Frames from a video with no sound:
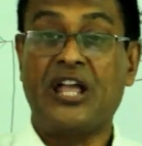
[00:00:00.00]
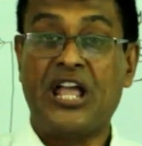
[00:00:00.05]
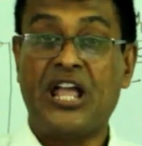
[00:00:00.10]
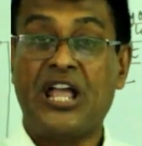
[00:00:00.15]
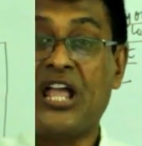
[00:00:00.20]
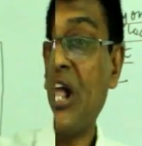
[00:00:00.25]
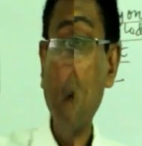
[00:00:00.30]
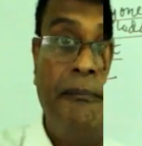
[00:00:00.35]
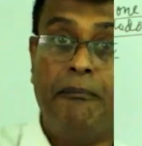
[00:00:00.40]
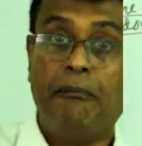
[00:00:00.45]

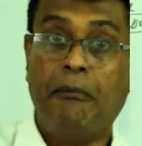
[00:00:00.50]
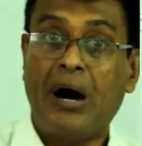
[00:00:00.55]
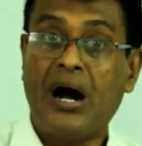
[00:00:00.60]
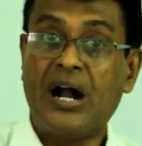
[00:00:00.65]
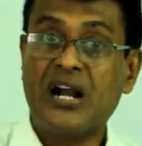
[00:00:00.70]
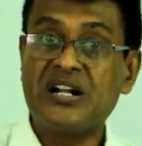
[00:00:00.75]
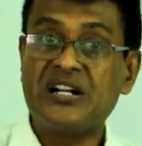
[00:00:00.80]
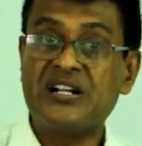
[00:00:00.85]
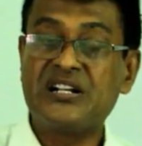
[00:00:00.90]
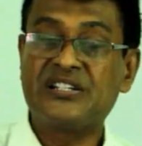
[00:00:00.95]
The
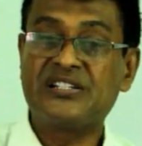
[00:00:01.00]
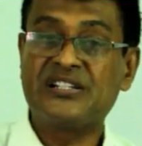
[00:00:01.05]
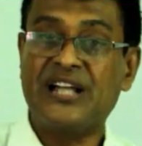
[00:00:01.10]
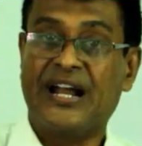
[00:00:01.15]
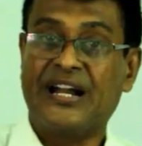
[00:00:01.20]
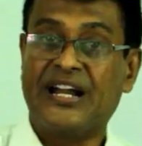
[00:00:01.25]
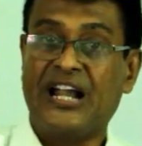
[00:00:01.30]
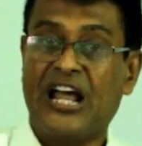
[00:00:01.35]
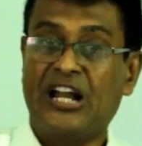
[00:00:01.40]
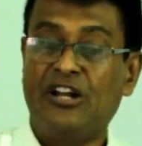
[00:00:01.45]
mud
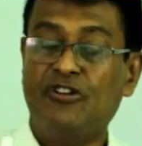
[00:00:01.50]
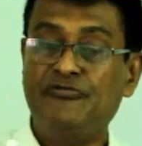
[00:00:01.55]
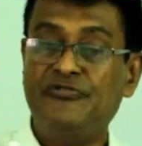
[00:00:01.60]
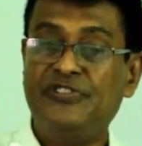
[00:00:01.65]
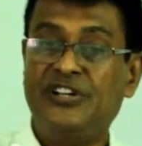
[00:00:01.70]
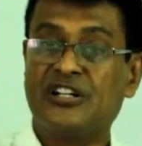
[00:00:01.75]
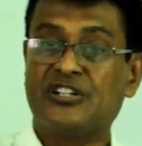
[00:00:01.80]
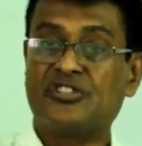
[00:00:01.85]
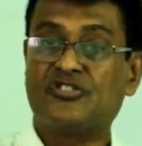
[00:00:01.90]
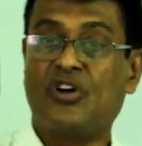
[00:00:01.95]
and
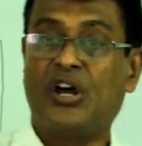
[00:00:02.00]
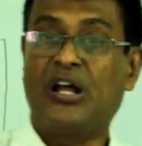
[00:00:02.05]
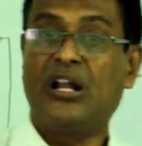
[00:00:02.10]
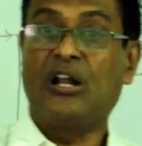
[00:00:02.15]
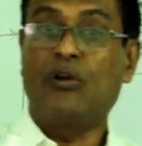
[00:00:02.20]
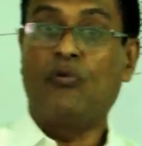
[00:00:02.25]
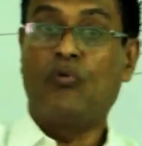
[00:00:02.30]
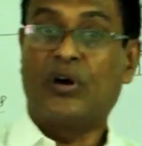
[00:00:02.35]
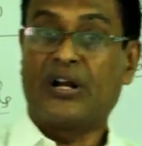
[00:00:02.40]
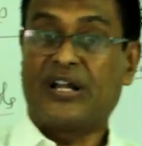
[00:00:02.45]
alluvial soil
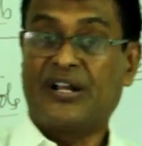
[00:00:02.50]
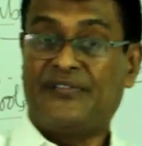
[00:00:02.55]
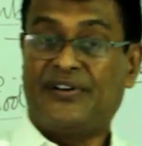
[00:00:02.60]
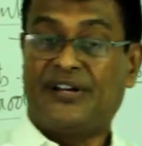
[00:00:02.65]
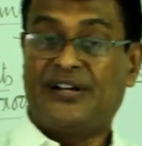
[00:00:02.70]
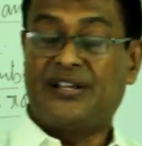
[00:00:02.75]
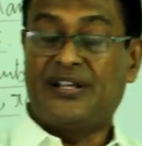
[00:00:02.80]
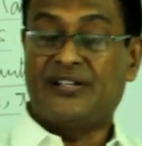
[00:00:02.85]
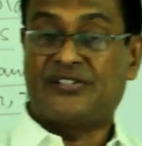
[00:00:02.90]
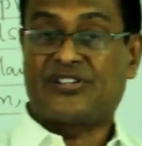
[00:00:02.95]
or
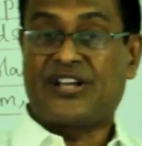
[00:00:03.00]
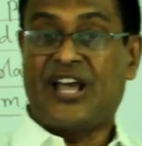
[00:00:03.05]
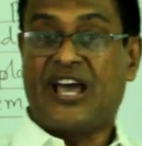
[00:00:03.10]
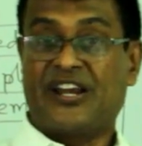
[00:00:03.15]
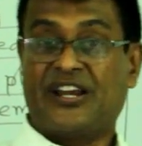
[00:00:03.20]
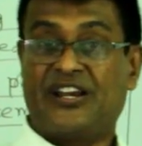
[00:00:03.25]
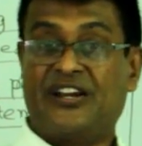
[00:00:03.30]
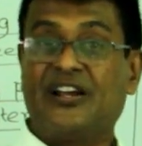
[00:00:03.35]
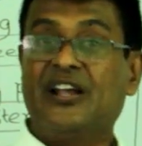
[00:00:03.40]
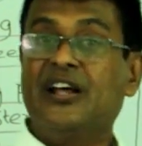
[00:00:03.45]
whatever they
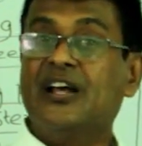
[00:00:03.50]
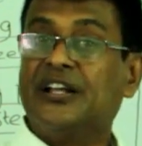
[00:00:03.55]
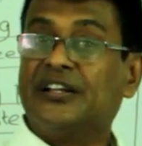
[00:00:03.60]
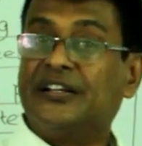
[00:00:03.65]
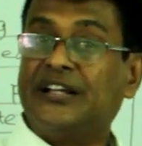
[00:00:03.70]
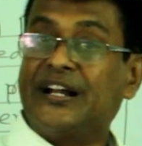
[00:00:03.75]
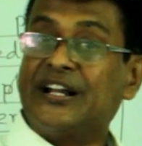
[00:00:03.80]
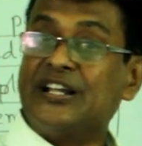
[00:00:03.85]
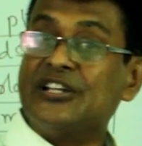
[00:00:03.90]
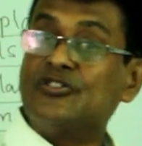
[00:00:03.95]

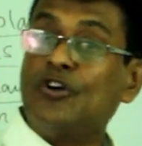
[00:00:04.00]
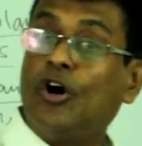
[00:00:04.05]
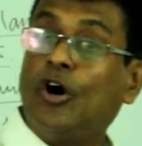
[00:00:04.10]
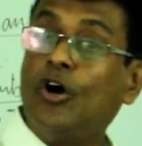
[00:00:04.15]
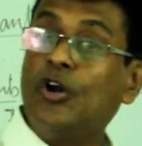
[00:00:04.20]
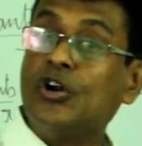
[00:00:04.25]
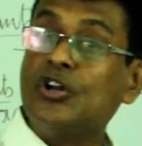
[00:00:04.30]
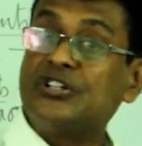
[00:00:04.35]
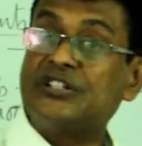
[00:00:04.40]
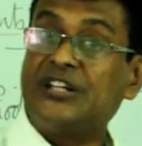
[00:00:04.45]
scattered, that is
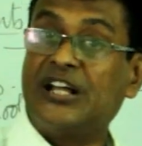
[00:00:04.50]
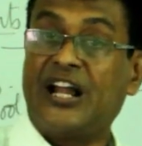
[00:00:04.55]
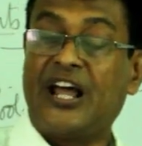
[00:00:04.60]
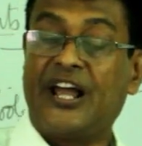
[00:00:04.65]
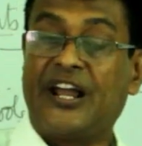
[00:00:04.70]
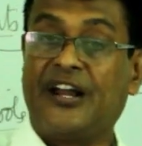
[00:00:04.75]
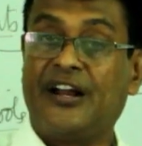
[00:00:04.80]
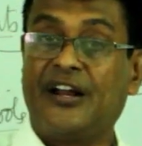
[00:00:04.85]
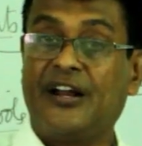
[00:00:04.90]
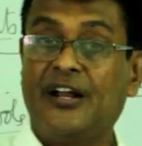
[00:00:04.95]
all
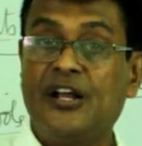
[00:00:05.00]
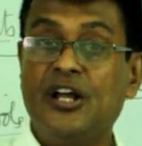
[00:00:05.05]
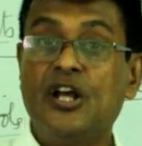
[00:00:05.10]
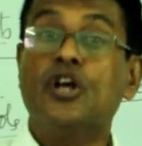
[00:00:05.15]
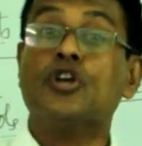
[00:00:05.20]
saline.